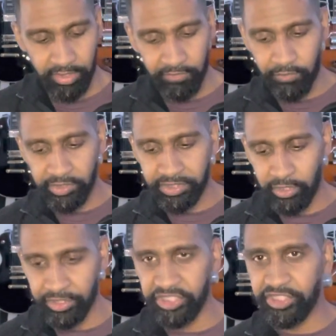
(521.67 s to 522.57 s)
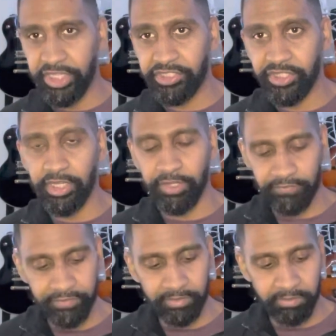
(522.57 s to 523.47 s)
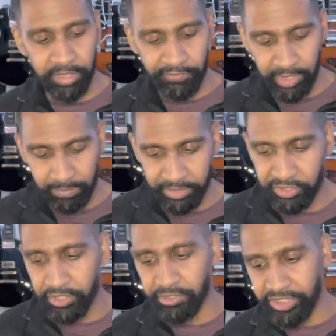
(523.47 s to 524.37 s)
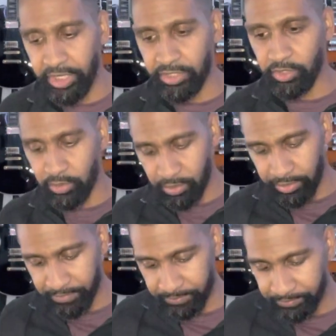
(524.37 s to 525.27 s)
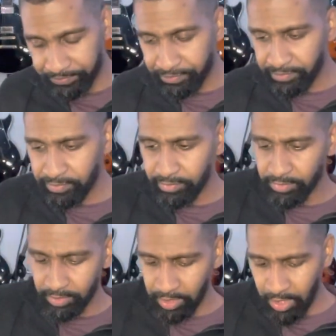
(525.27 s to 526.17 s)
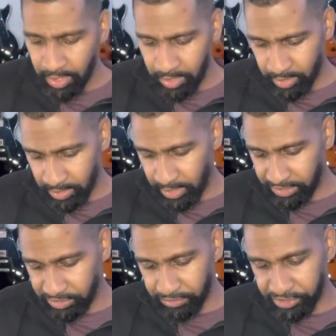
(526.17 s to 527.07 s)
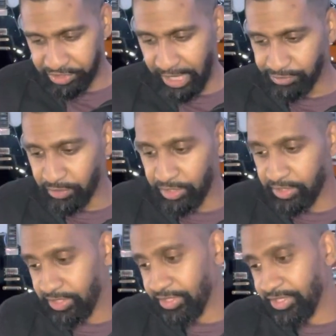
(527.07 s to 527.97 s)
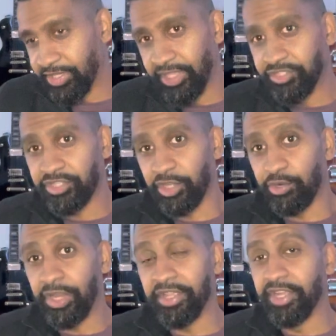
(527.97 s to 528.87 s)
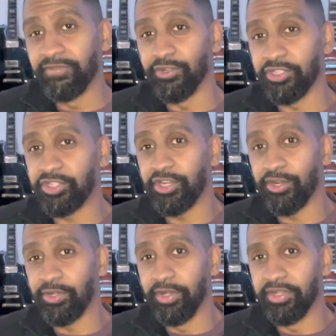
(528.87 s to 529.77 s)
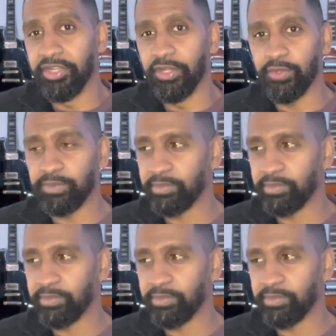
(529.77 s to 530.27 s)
voicing, or the 6th of B flat, but the 13 in the chord. And so it just sounds really, it's just a great interval to start on, you know.